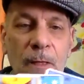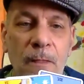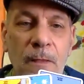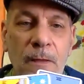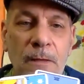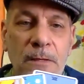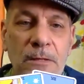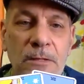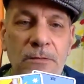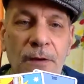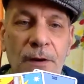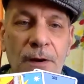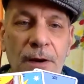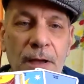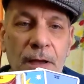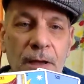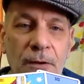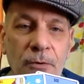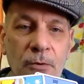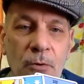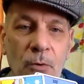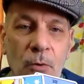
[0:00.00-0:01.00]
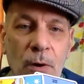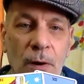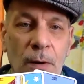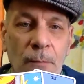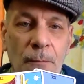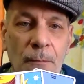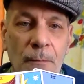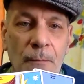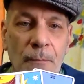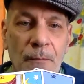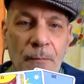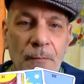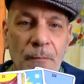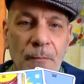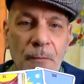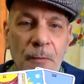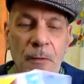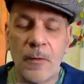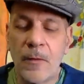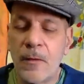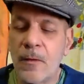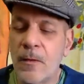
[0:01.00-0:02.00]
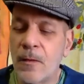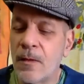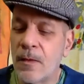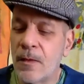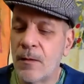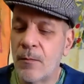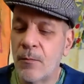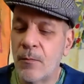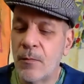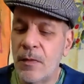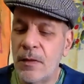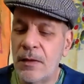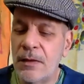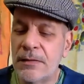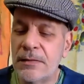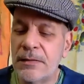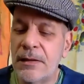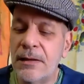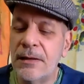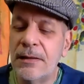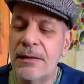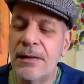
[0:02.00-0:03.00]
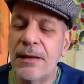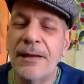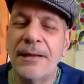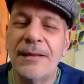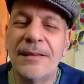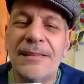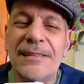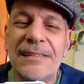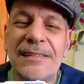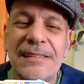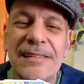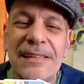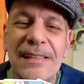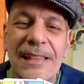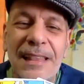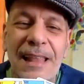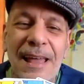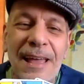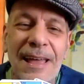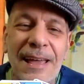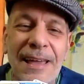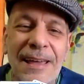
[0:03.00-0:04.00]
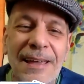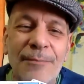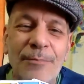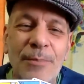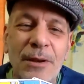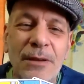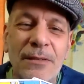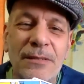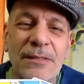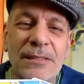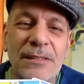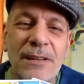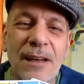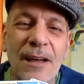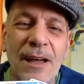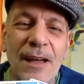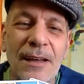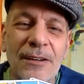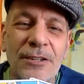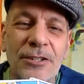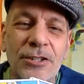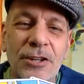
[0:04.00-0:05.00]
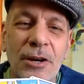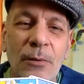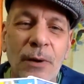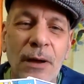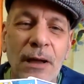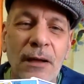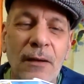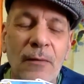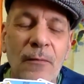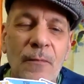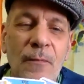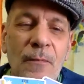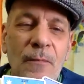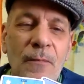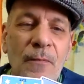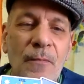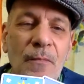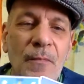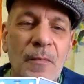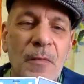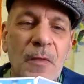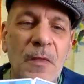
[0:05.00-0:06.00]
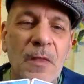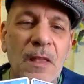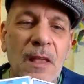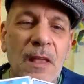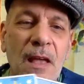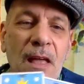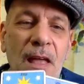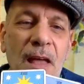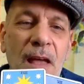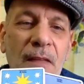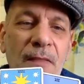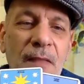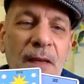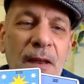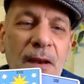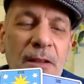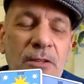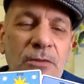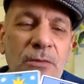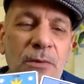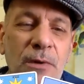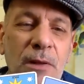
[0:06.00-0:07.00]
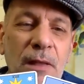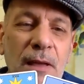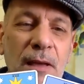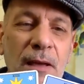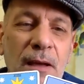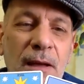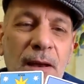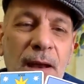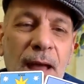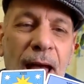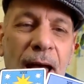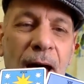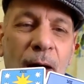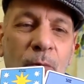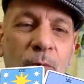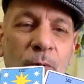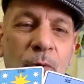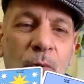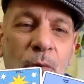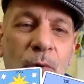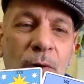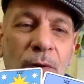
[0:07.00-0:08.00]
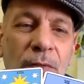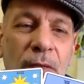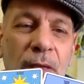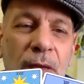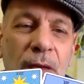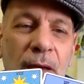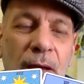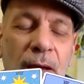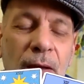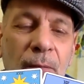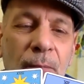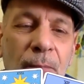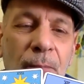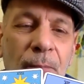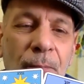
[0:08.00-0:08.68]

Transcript: This is very indoor. There's a, a slight bit of sky showing. And then it's really an outdoor thing.